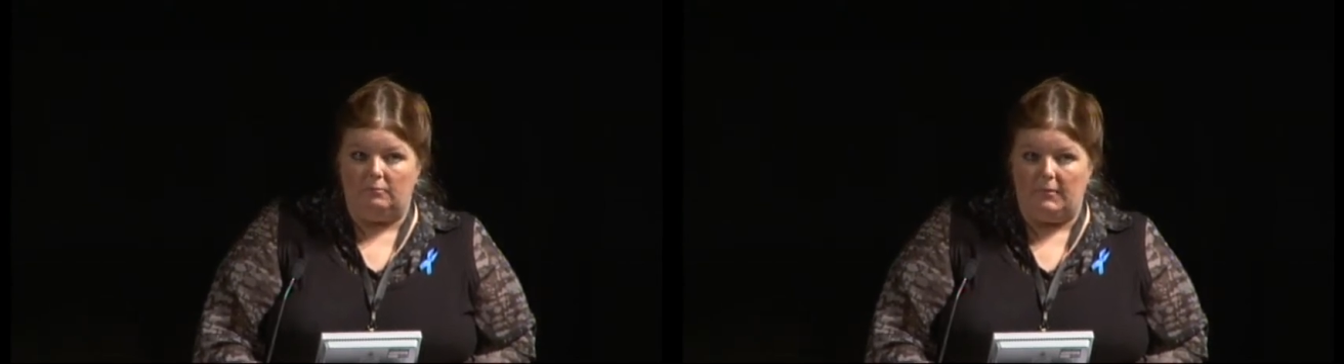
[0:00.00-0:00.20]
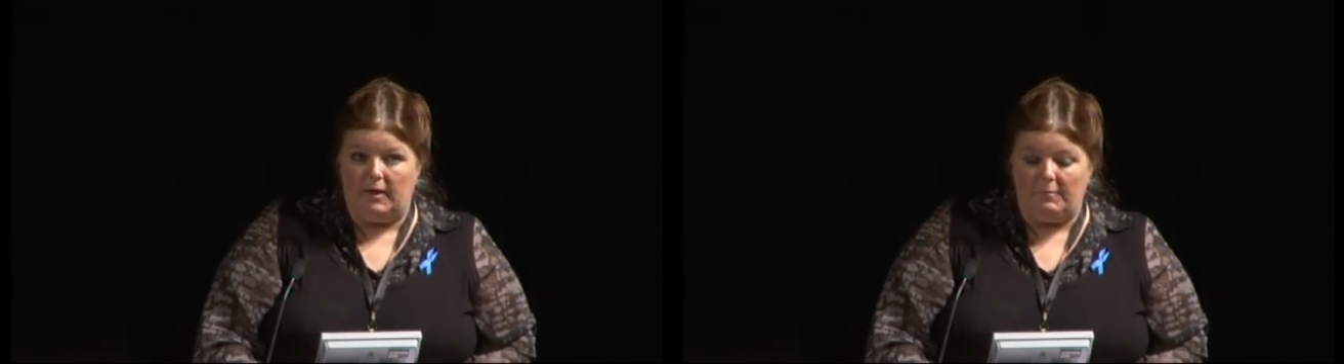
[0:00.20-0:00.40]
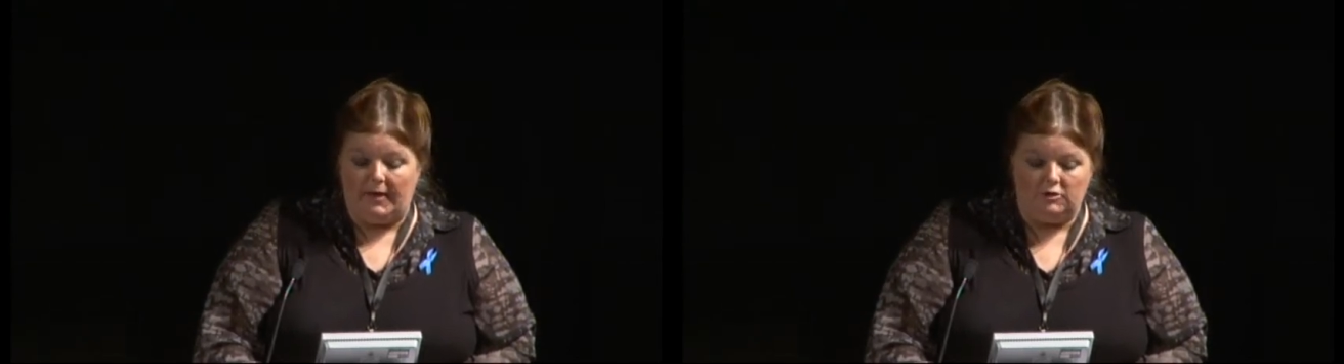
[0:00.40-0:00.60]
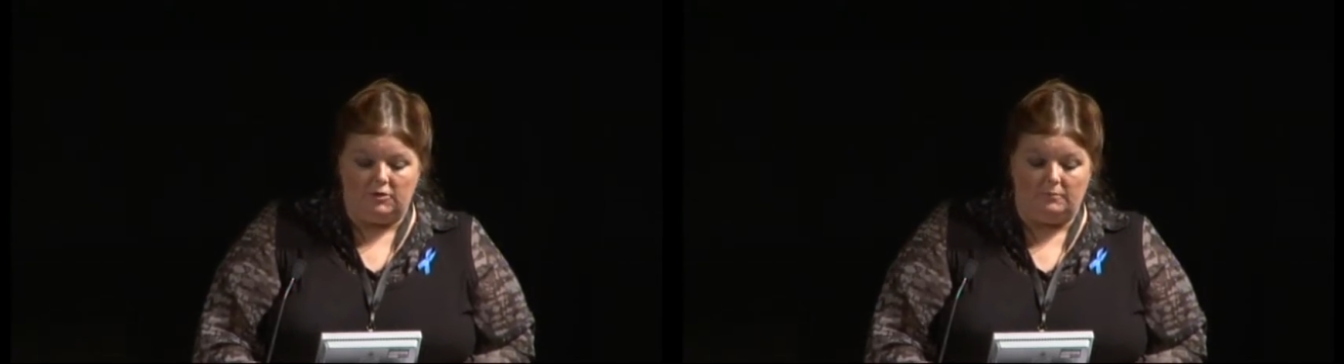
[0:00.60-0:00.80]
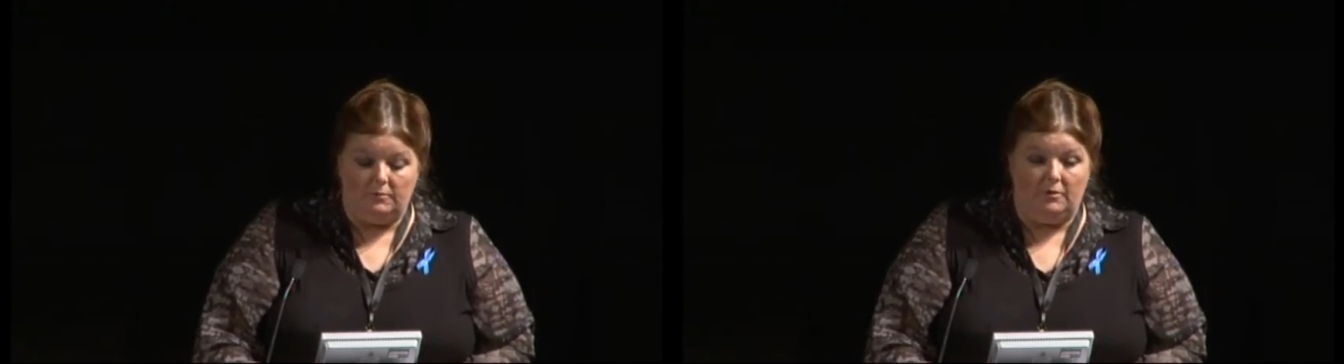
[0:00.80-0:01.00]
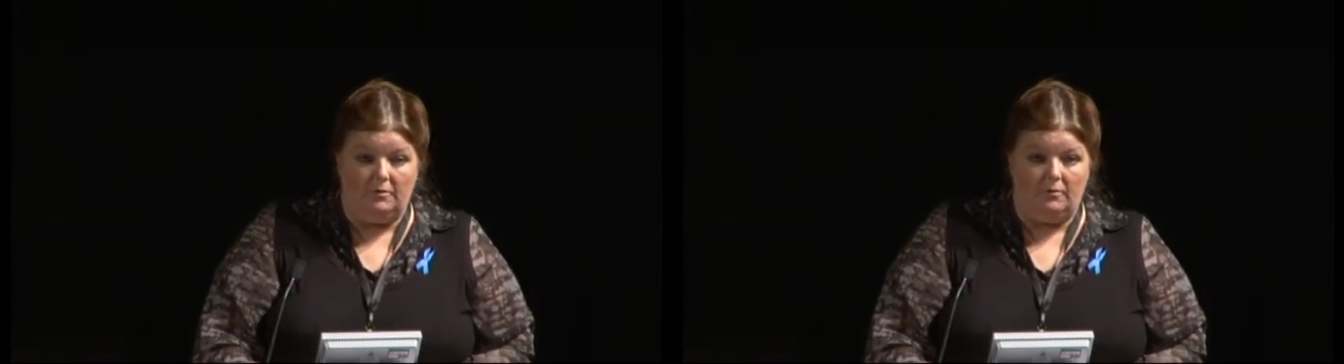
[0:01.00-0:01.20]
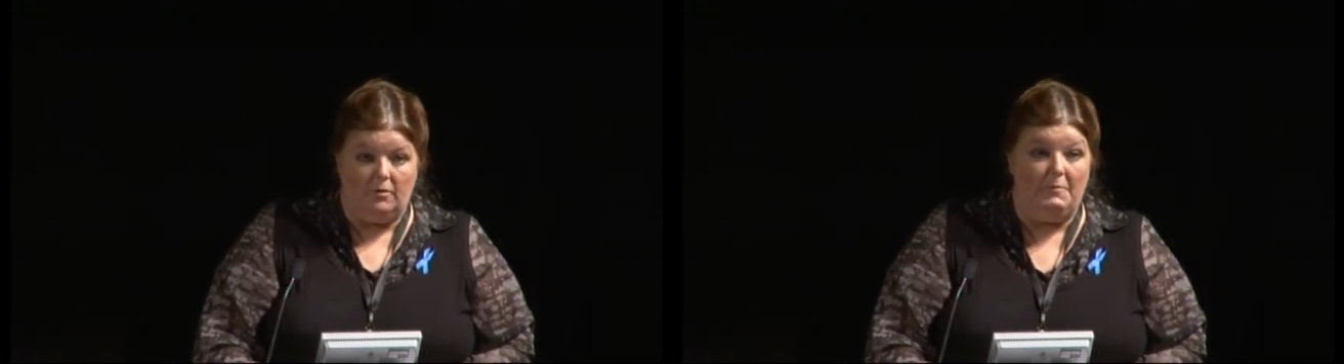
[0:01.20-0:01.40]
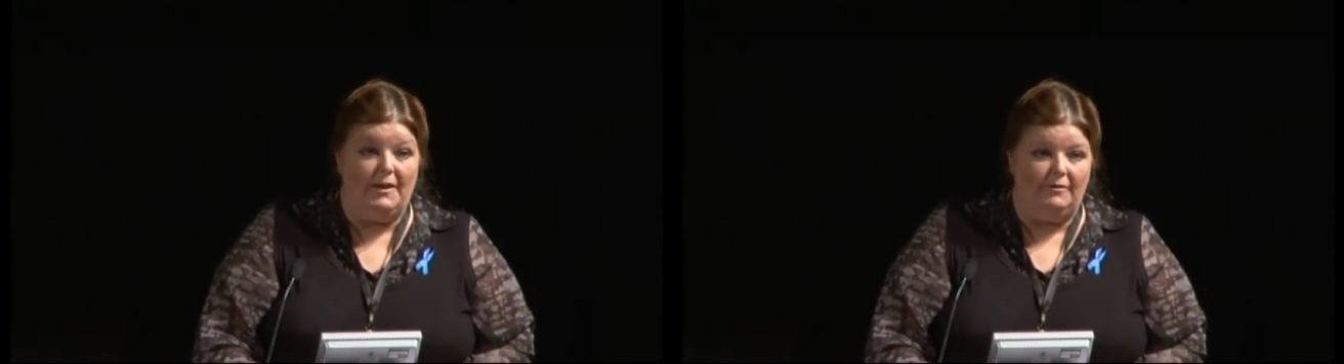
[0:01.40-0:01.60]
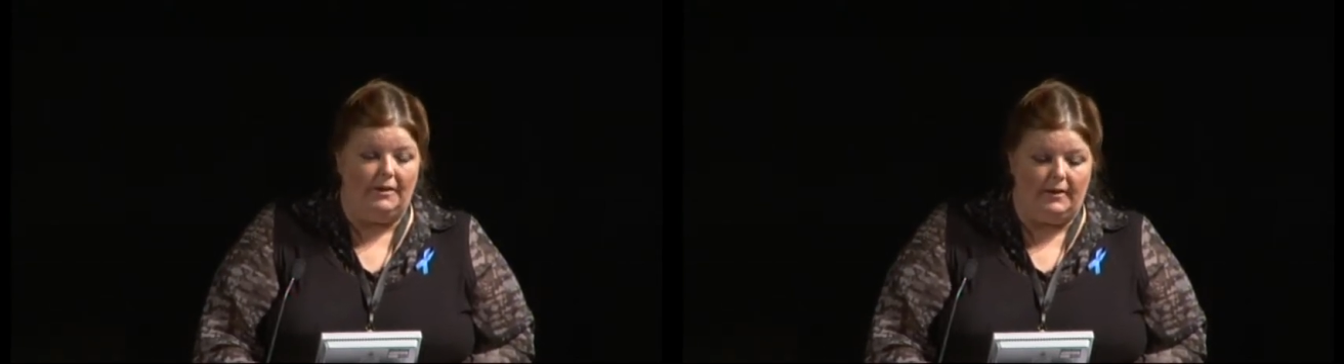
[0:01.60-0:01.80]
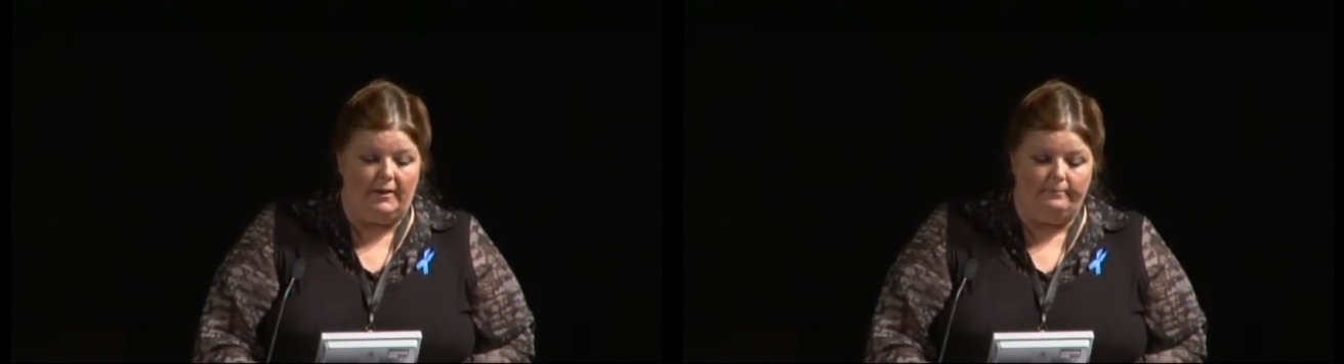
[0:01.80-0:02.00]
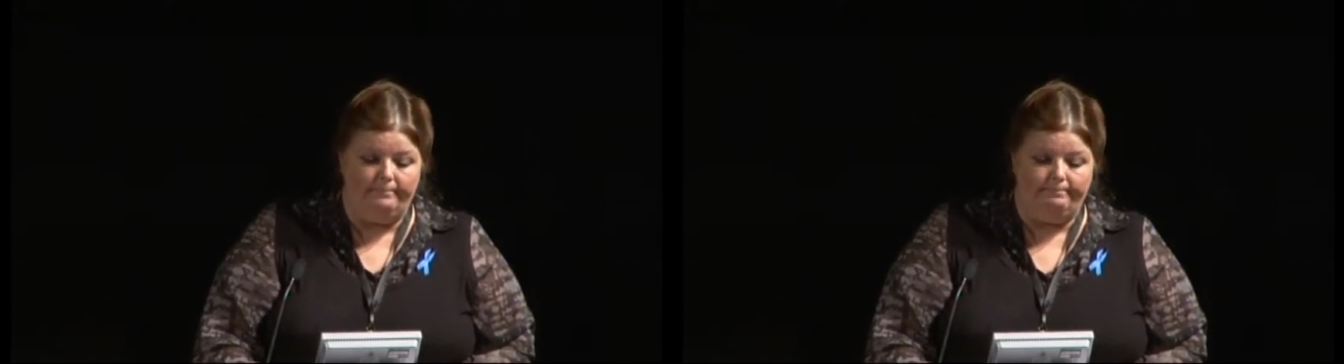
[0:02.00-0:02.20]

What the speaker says: make better immediately.